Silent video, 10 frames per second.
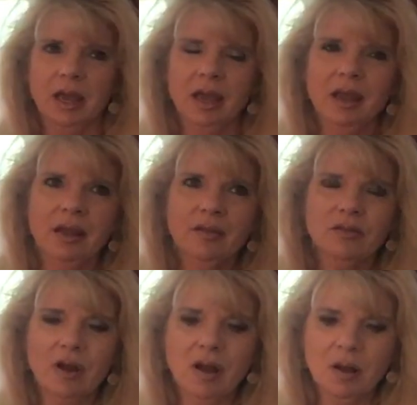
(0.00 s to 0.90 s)
And
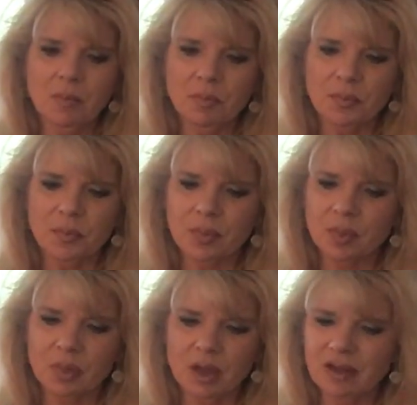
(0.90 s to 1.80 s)

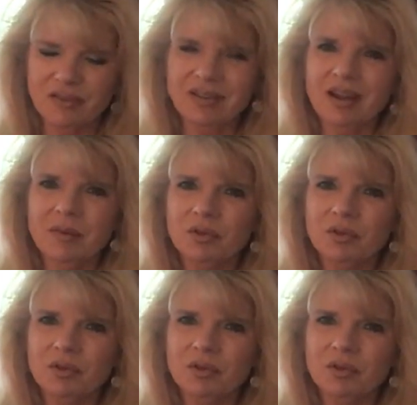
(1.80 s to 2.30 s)
it's time